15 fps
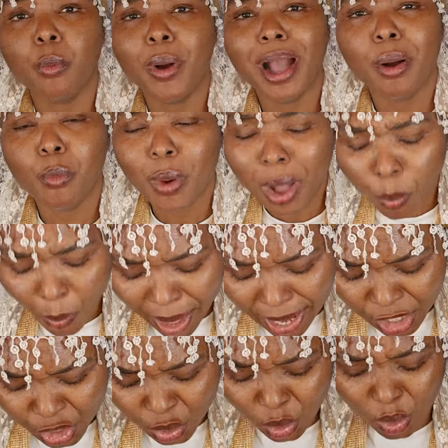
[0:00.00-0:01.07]
why why why
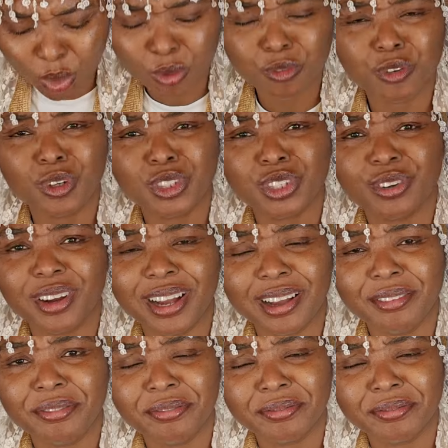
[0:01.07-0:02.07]
show all photograph?